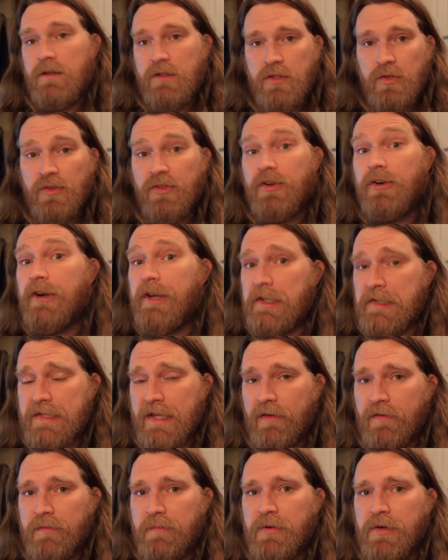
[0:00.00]
to
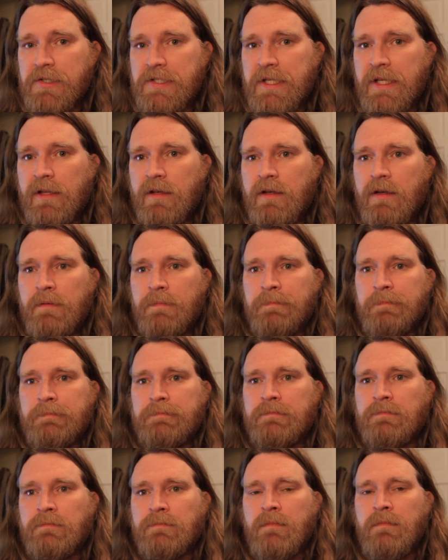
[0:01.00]
37%.
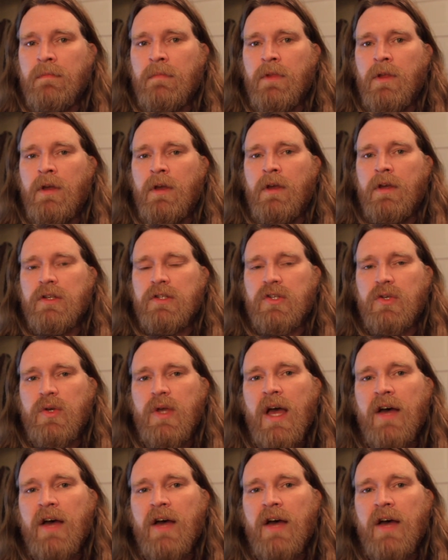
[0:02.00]
So you